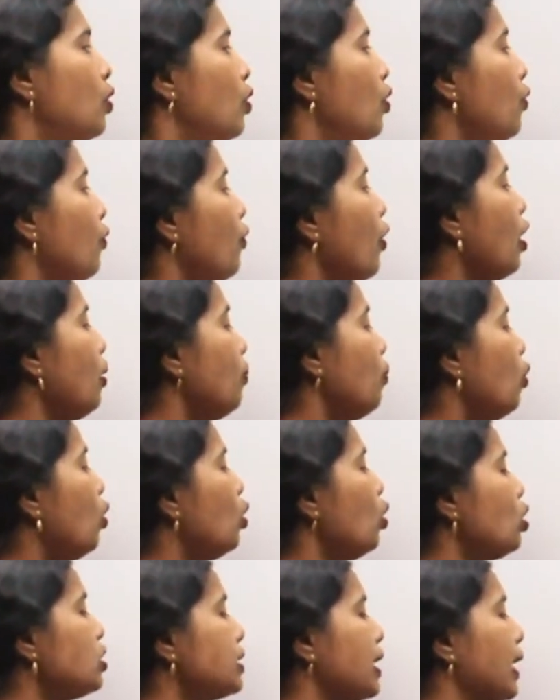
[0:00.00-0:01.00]
for
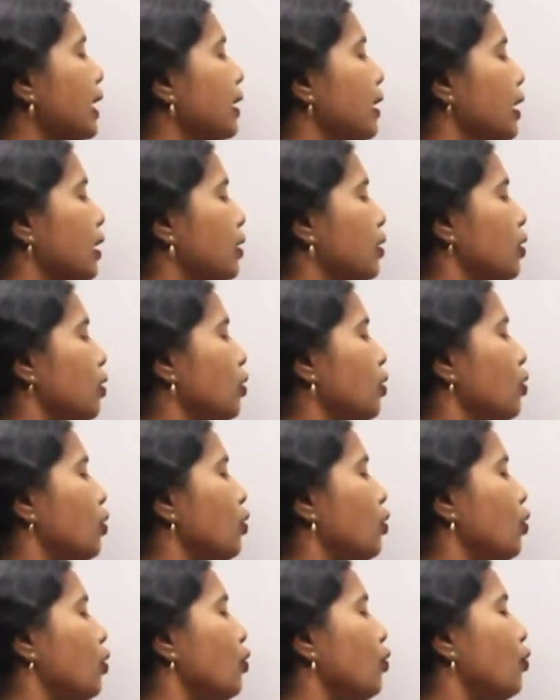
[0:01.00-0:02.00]
monocyclic,
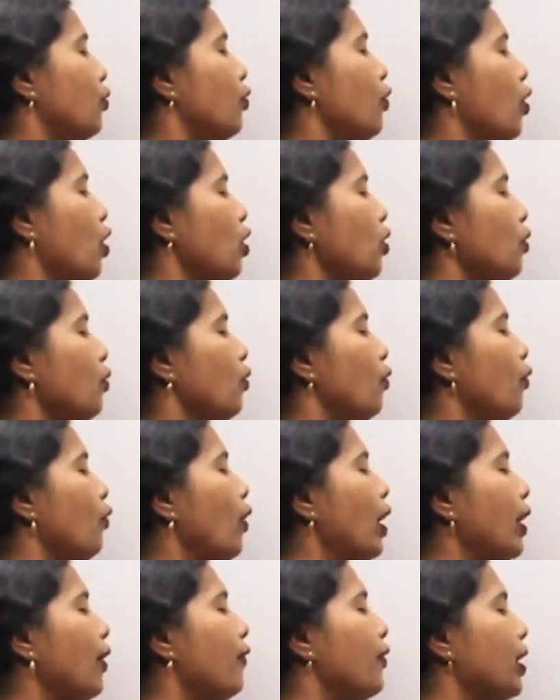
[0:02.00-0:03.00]
for
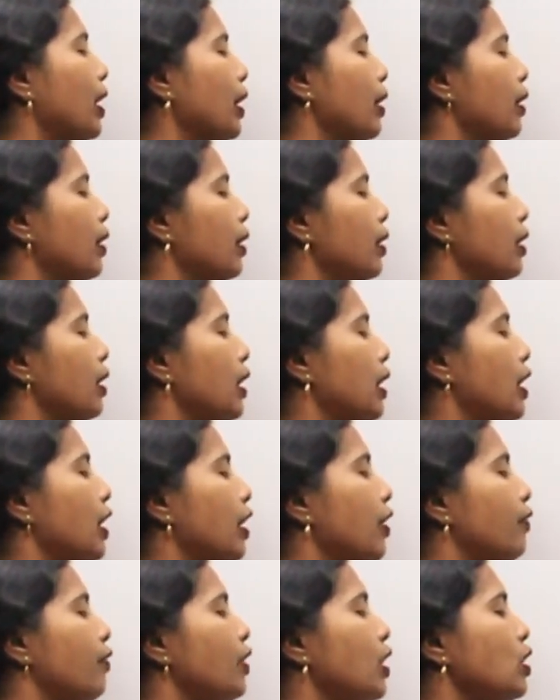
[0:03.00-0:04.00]
one ring,
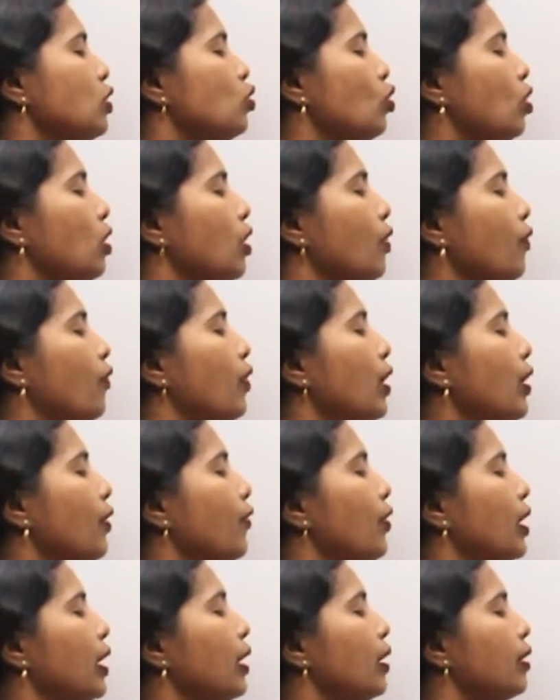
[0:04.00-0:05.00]
if there is only
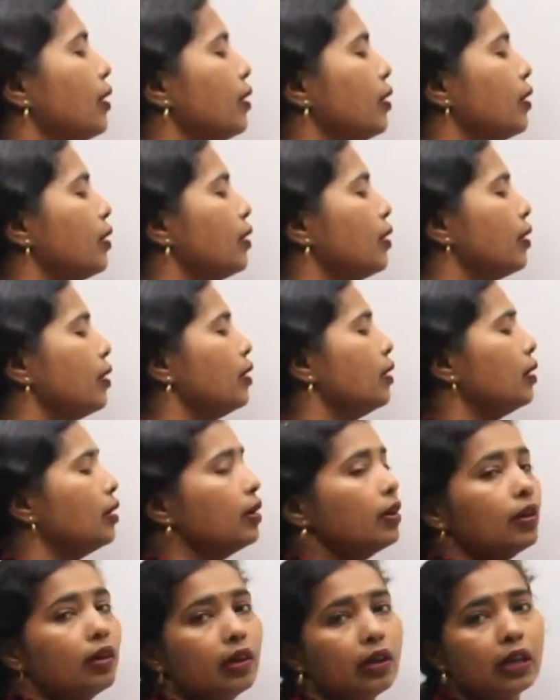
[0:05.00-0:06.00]
one ring
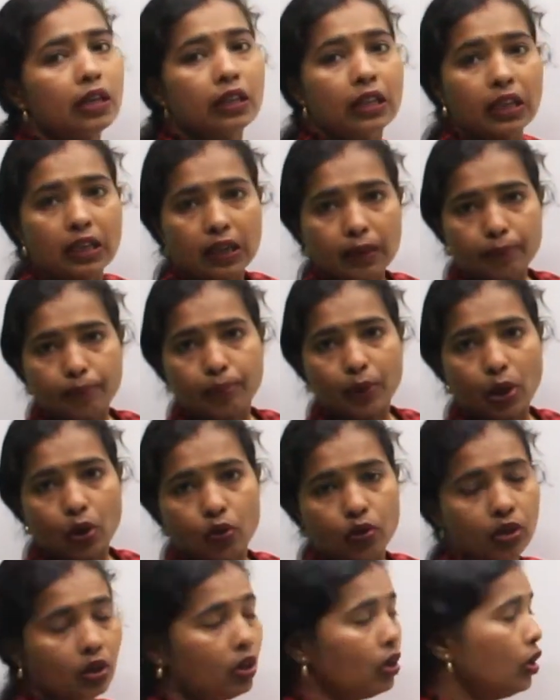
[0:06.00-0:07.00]
in the
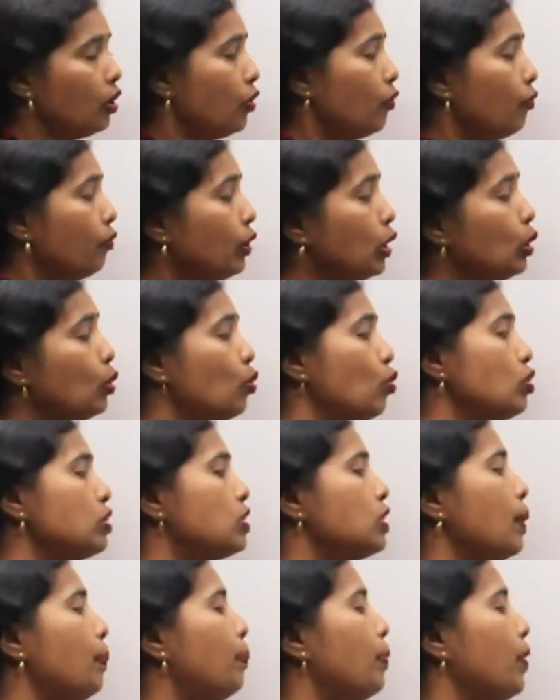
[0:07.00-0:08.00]
compound, we
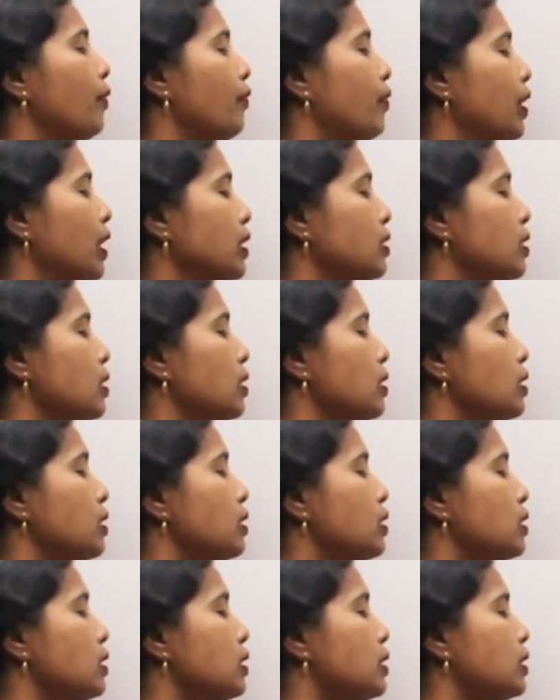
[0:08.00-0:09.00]
use the prefix
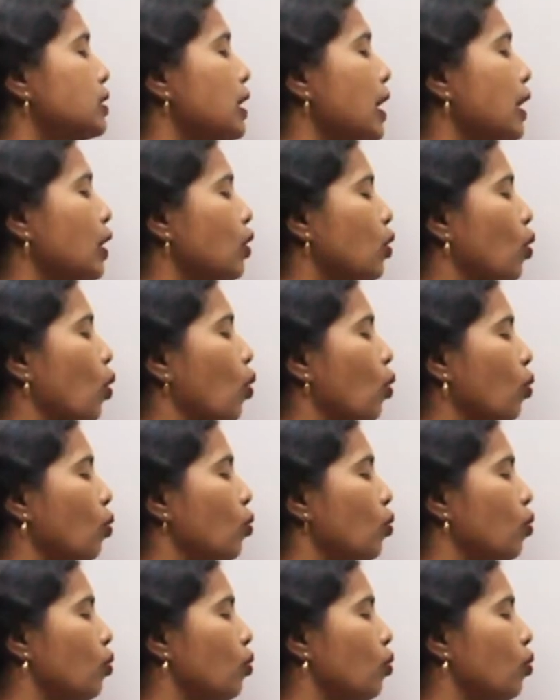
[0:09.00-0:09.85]
cyclo.